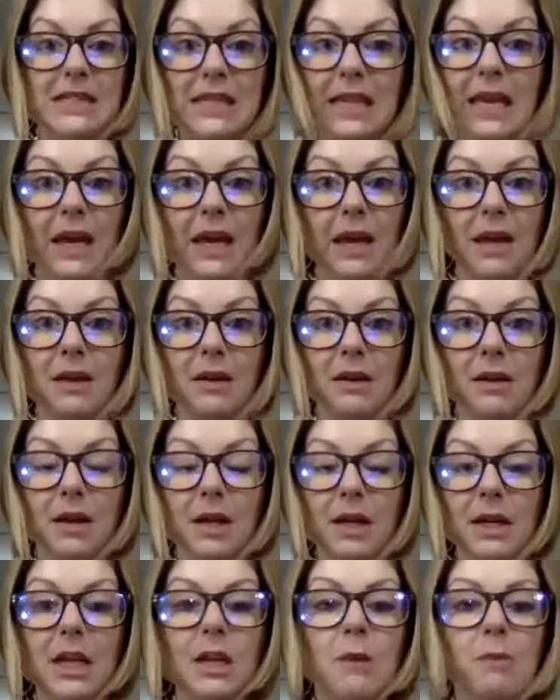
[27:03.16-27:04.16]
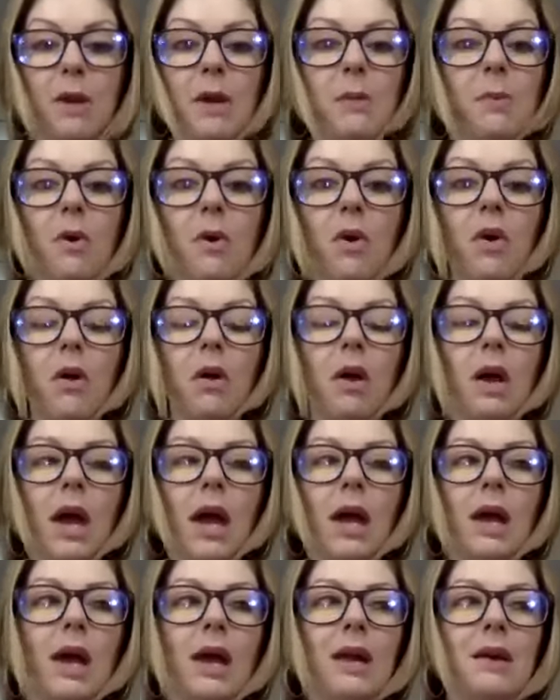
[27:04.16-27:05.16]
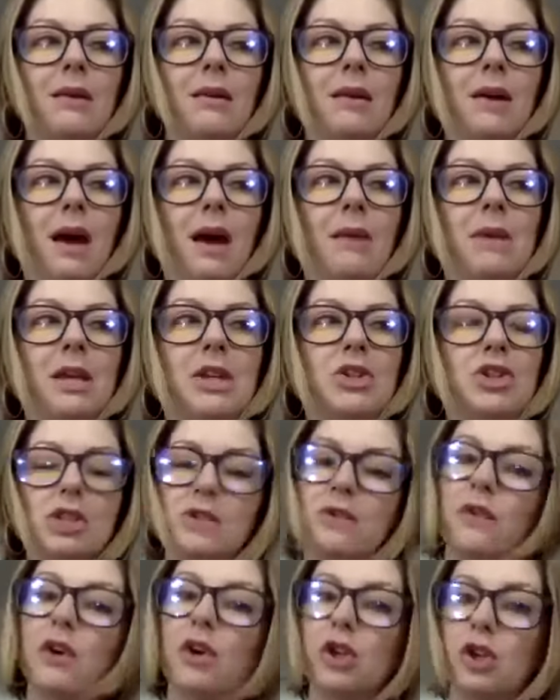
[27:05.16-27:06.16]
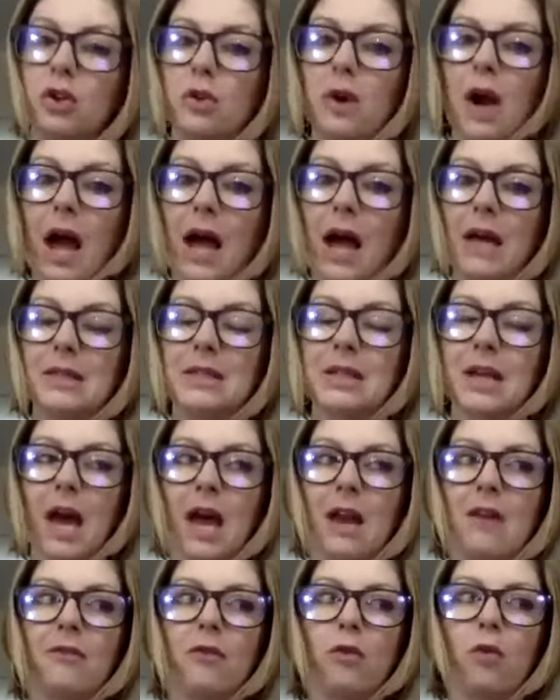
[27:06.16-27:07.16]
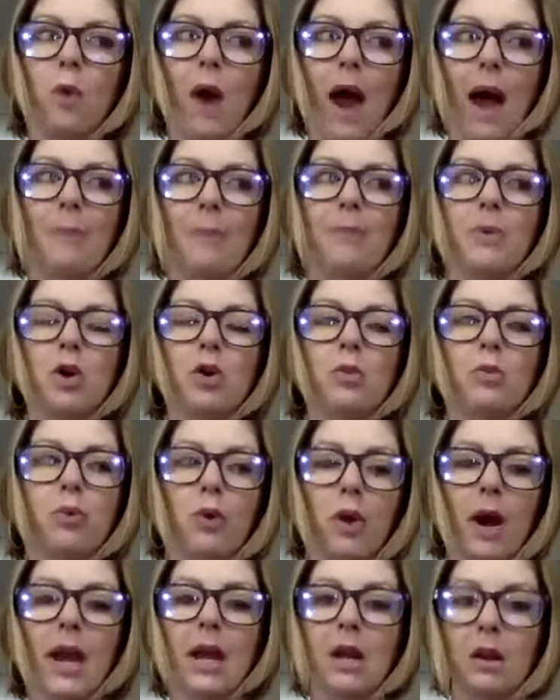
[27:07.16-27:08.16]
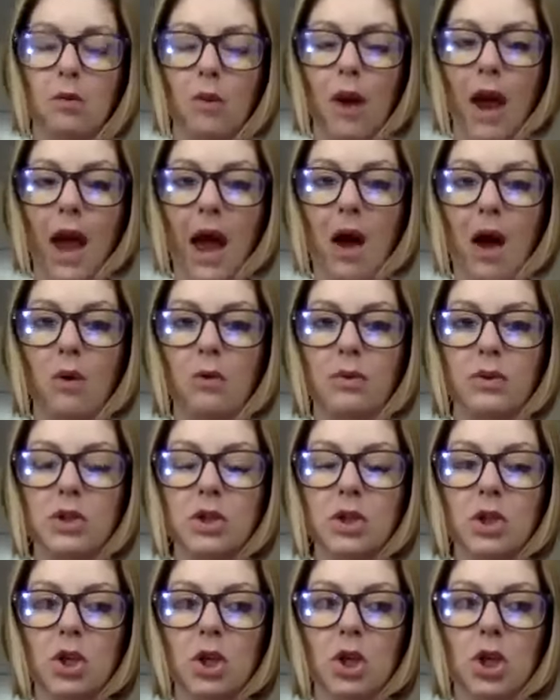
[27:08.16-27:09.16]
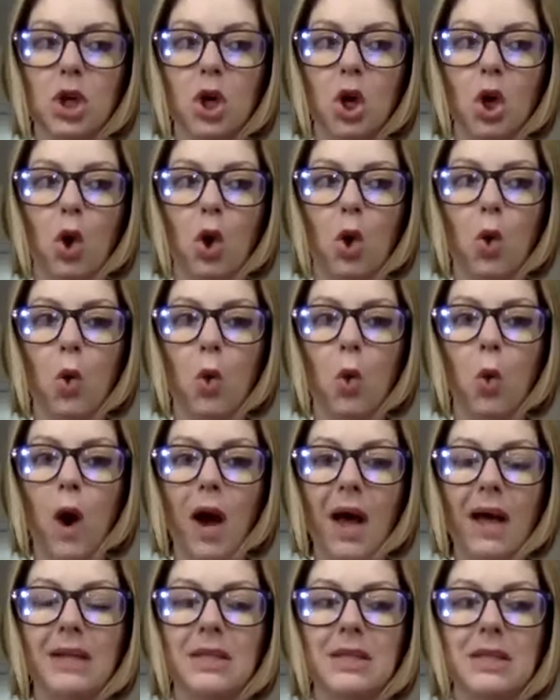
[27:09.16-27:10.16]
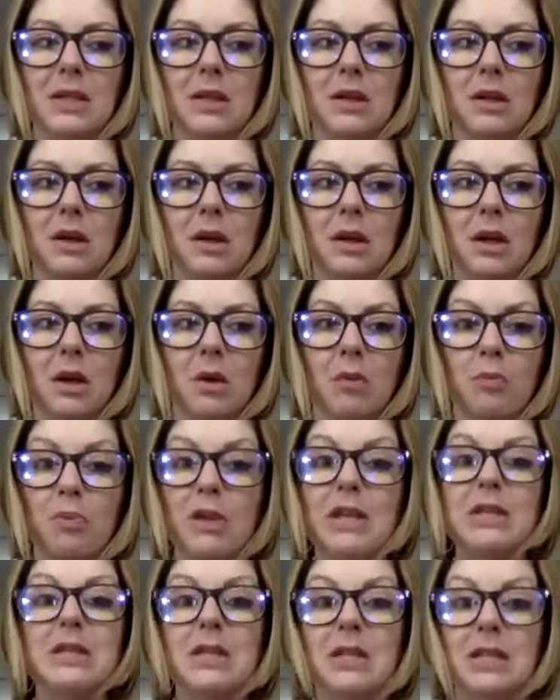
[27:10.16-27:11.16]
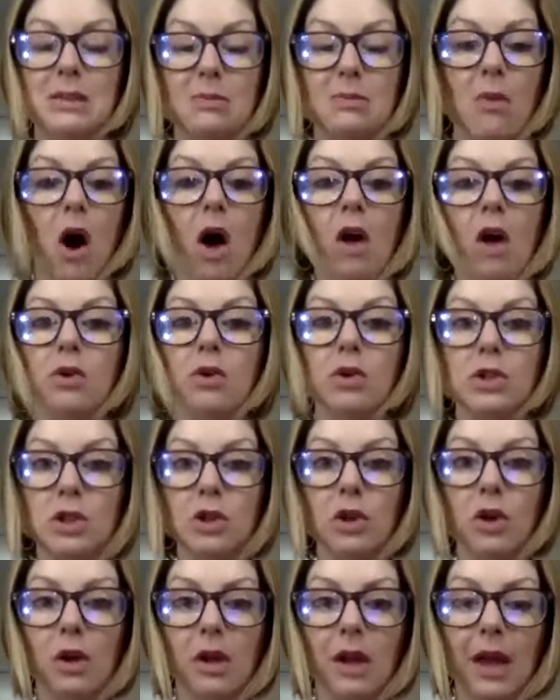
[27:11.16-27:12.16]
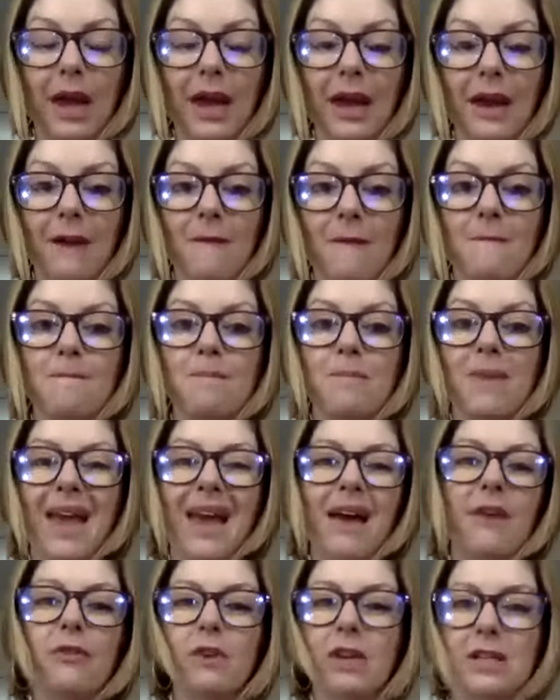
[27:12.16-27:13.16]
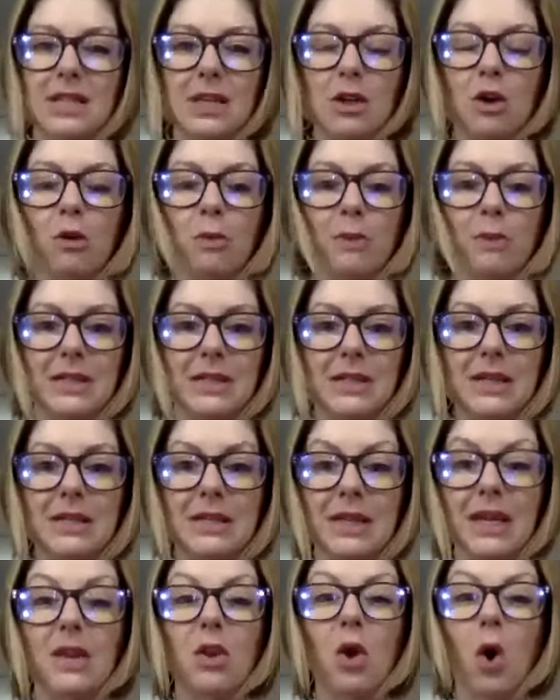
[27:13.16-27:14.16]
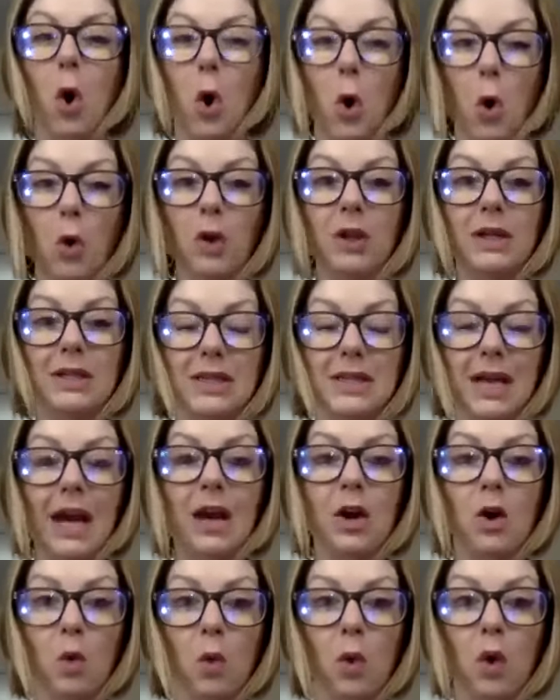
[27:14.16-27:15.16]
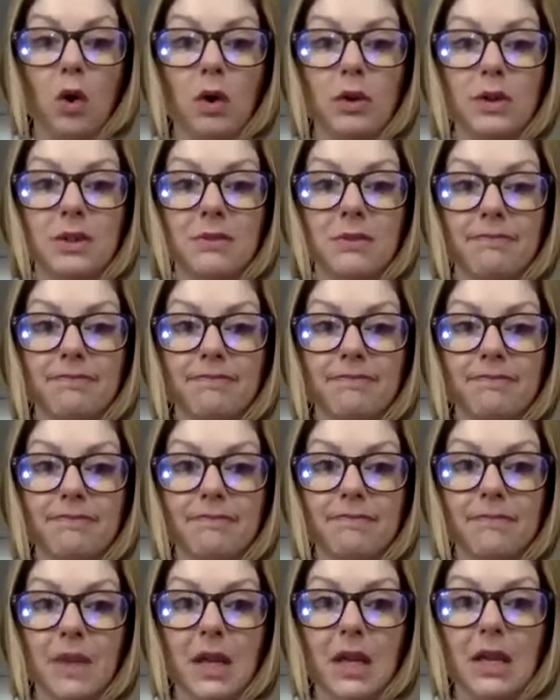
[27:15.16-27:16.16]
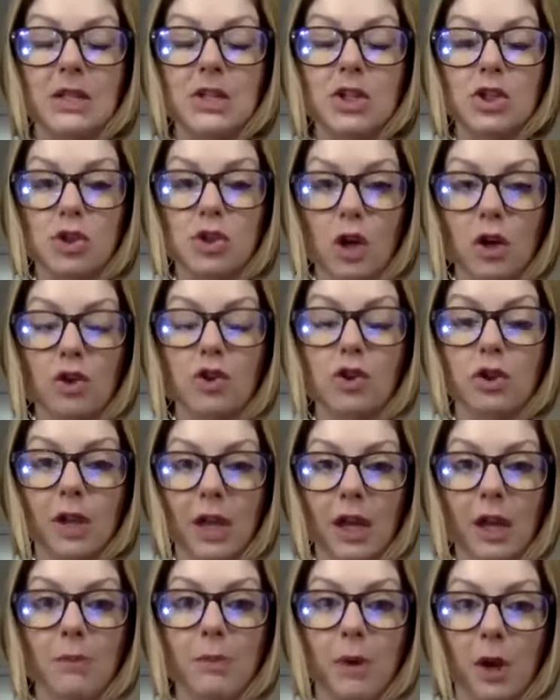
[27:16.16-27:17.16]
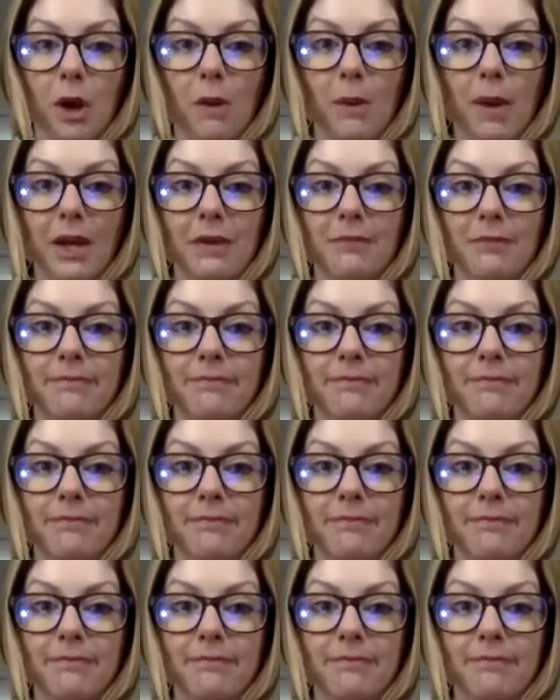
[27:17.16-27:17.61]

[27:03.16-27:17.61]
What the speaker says: it. Like people, and I mean, just for you guys to kind of wrap your brain around what business models look like, every single business in the whole entire world is structured like a pyramid.